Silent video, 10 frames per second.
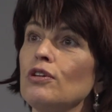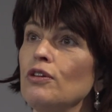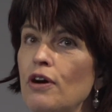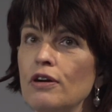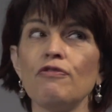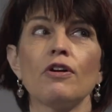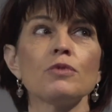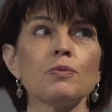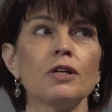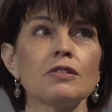learn from
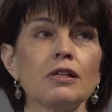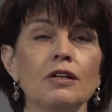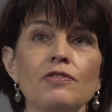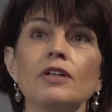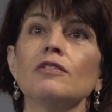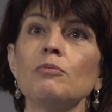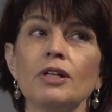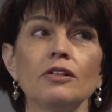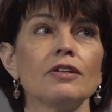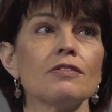Switzerland in the
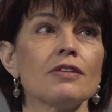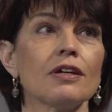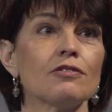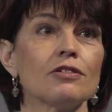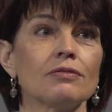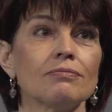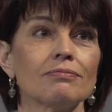building sector.